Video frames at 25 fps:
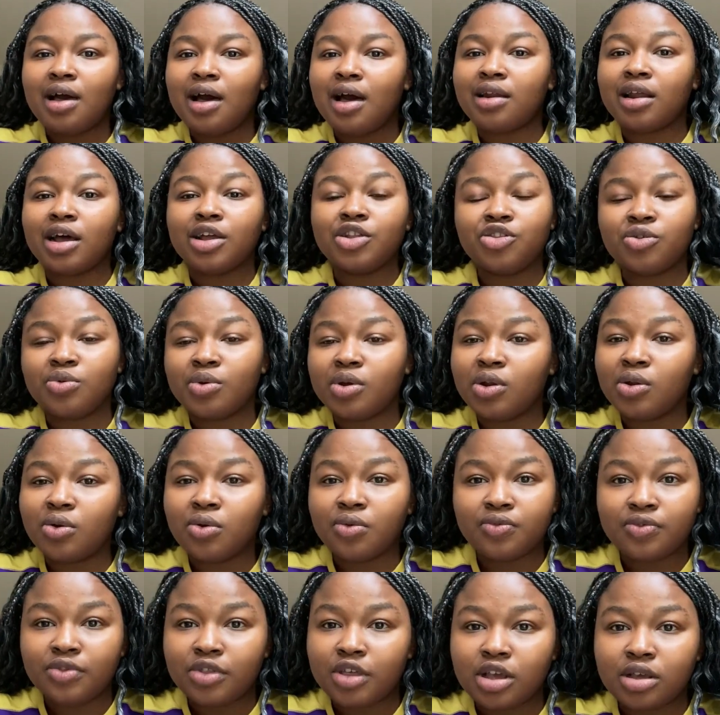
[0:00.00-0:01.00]
and I do a
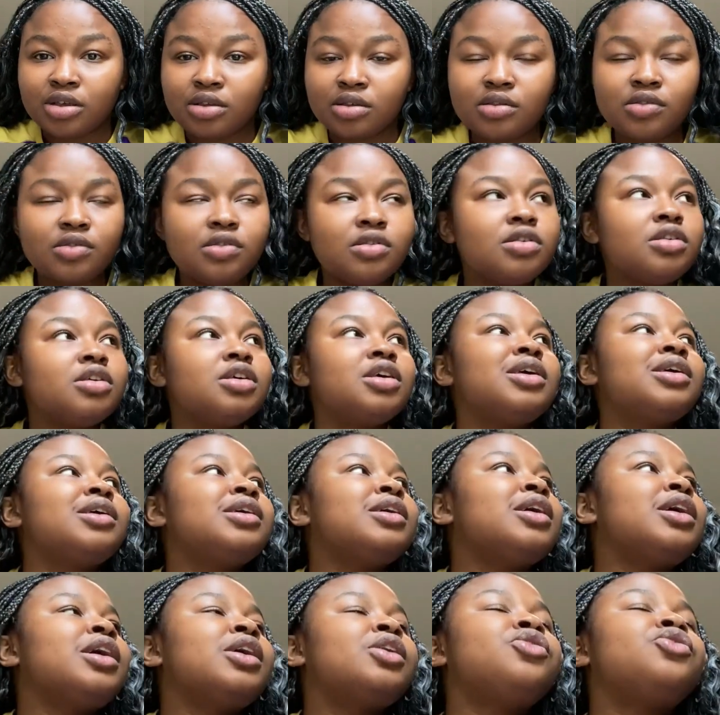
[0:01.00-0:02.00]
lot of things.
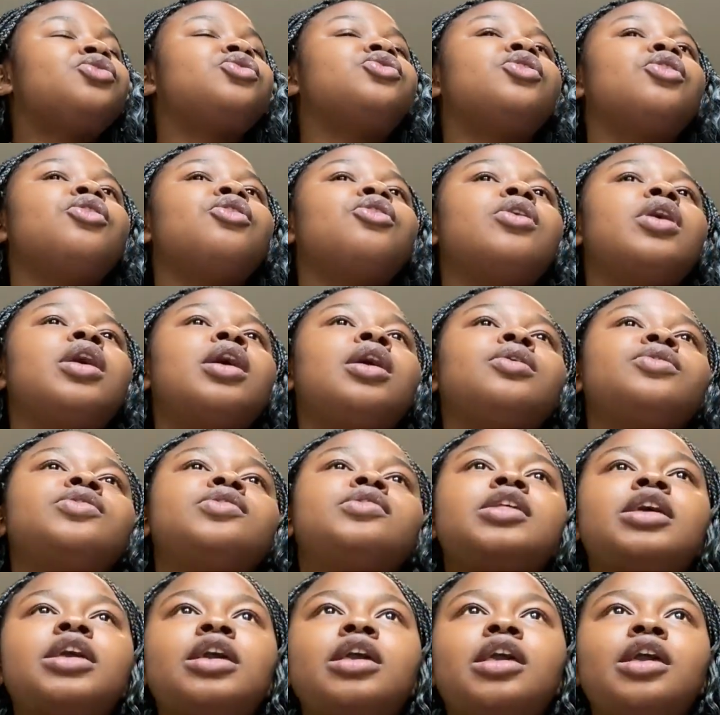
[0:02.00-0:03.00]
So I
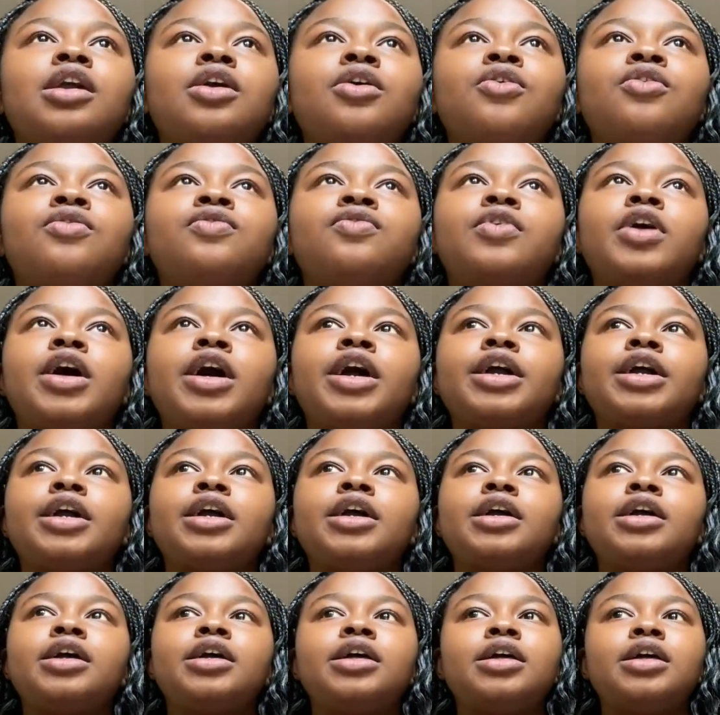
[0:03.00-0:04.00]
was thinking of
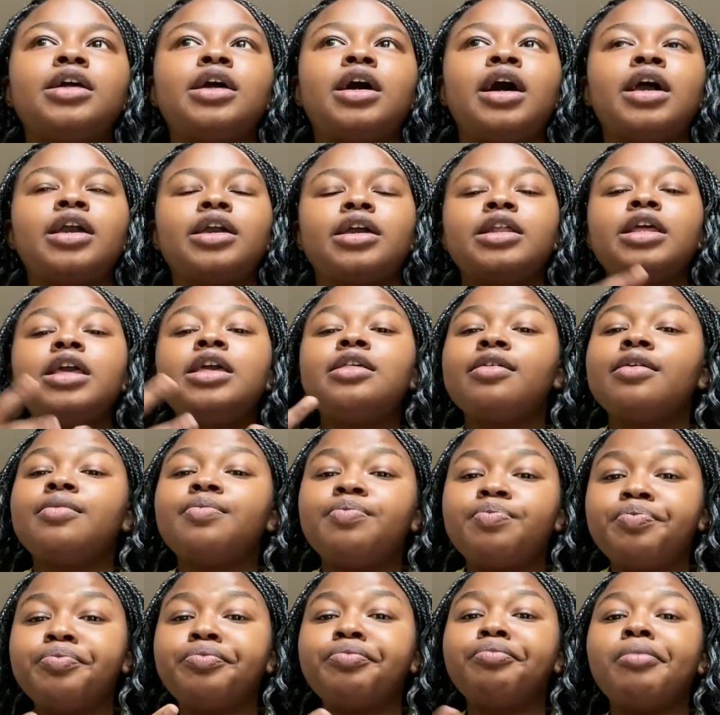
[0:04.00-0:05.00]
like I could
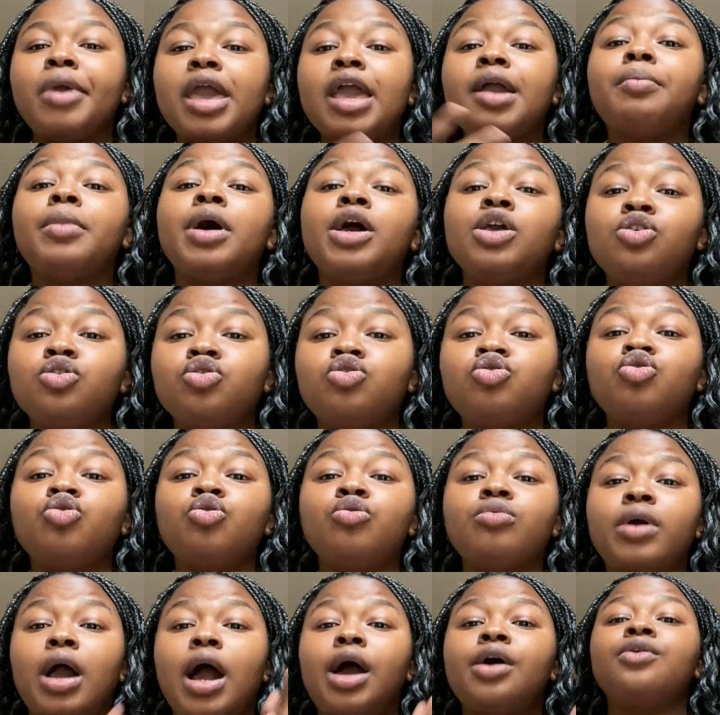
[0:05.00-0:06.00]
either make my
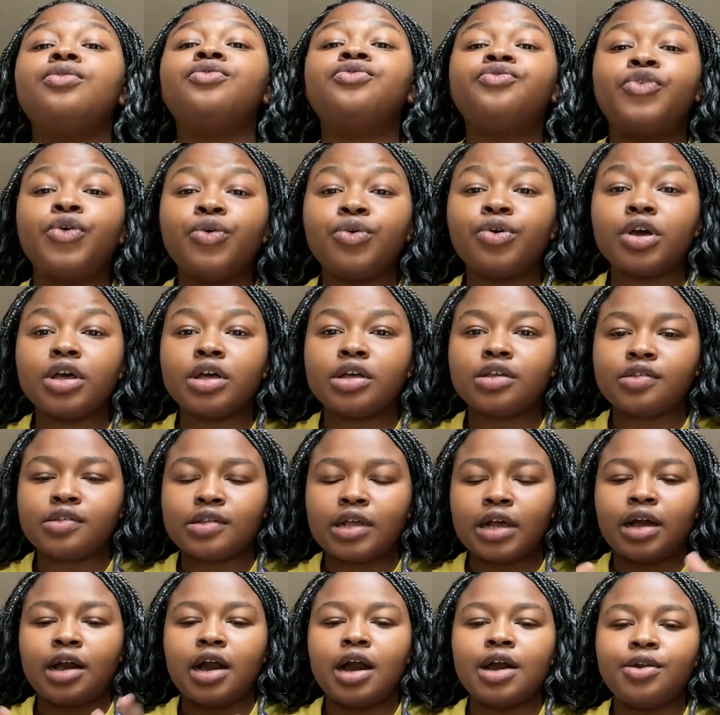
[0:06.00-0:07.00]
YouTube kind of focus
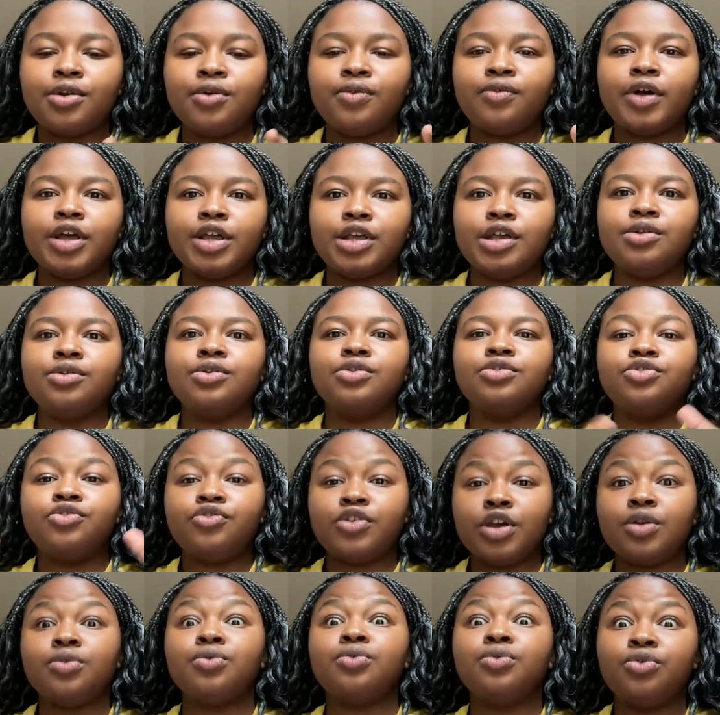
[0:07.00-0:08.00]
and kind of like, you know,
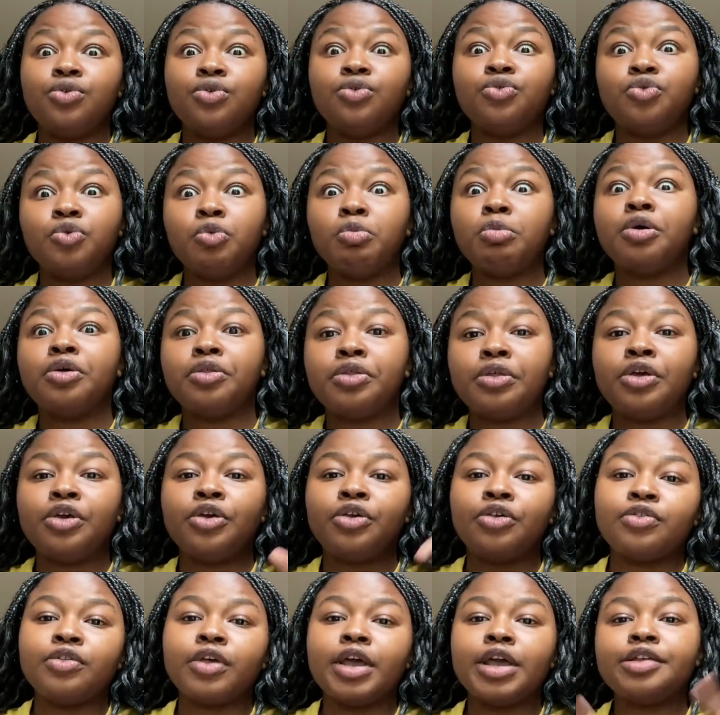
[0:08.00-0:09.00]
general YouTuber
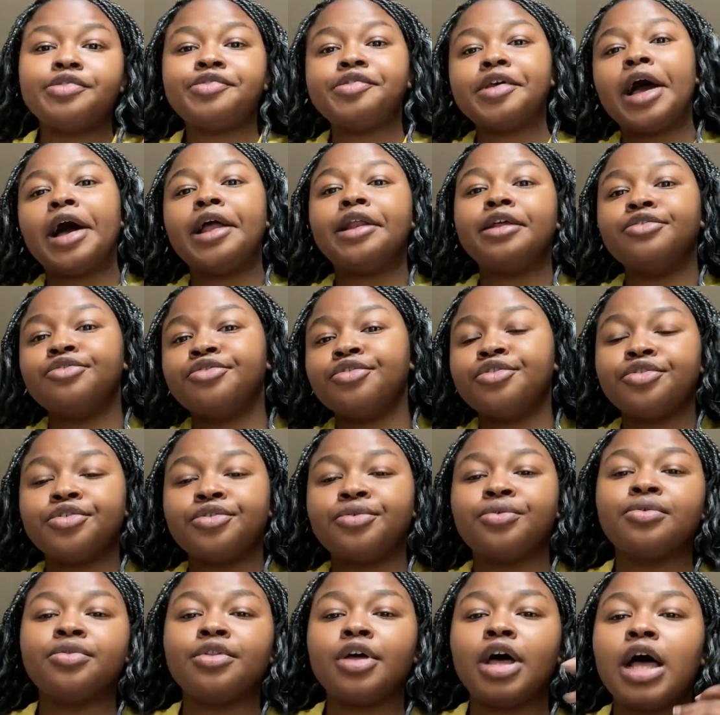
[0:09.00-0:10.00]
things like challenges
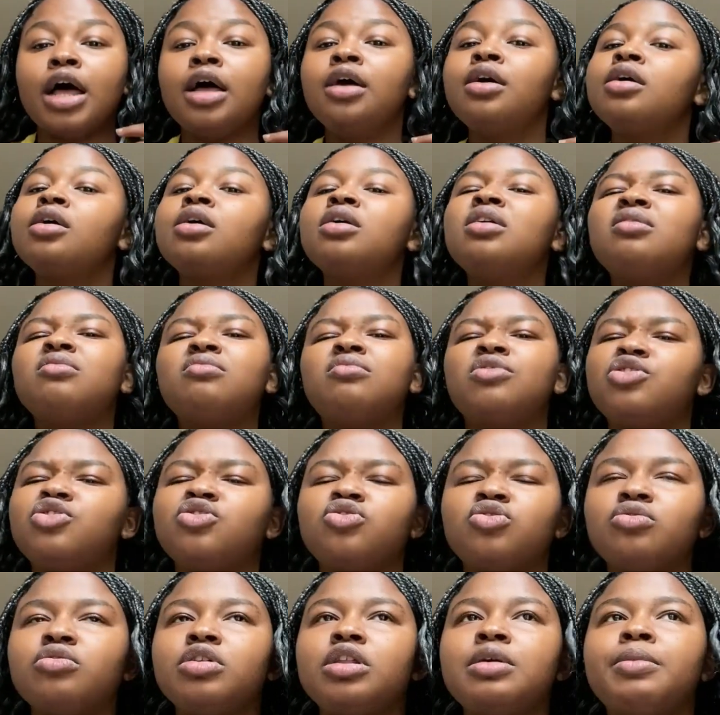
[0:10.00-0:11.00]
and all that, which
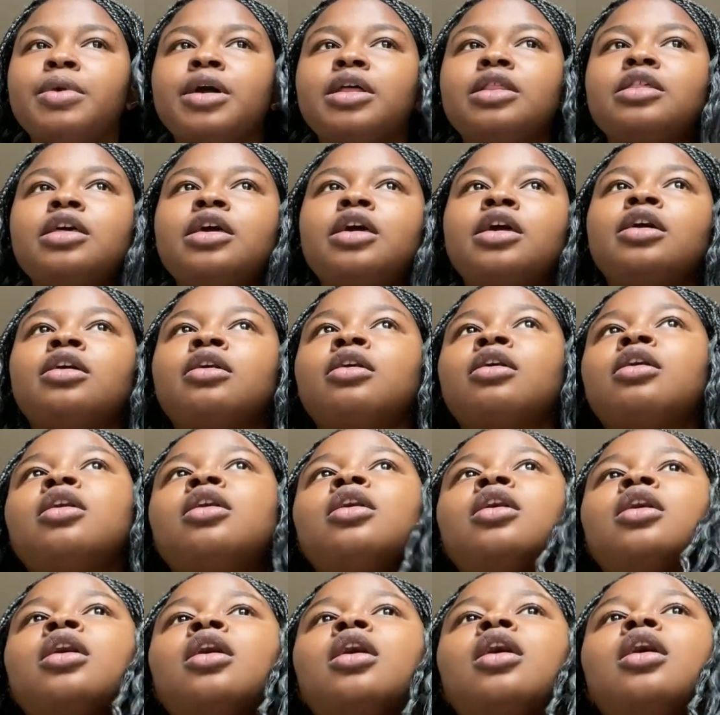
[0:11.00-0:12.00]
is not really my thing.
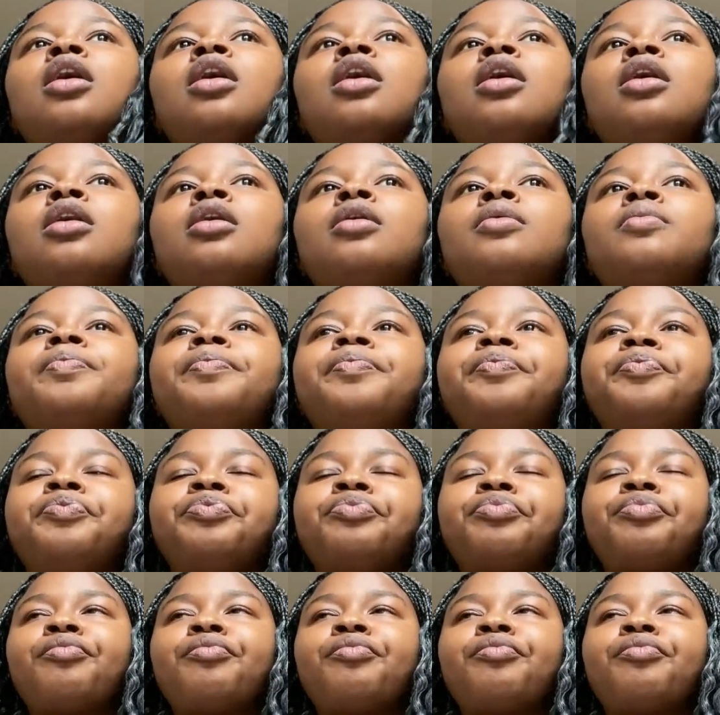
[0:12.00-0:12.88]
Um,